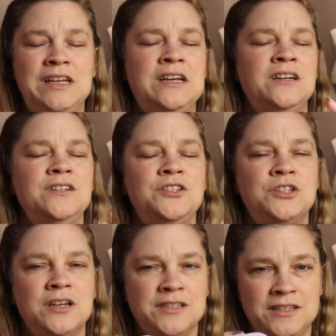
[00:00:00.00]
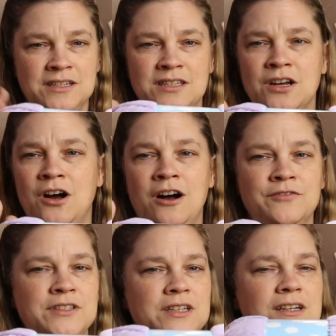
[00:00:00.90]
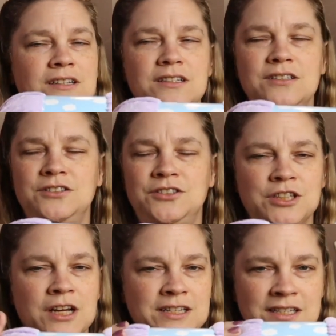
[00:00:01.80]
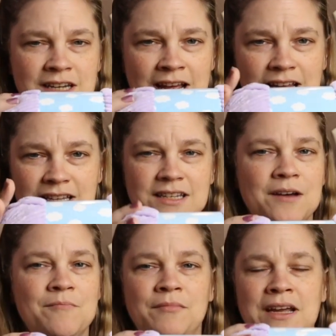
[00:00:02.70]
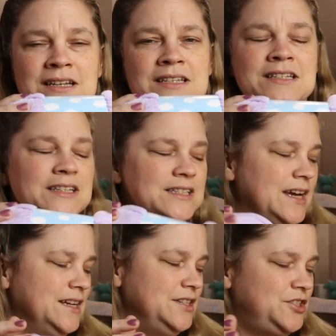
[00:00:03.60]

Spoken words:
just as soft, just as amazing to touch.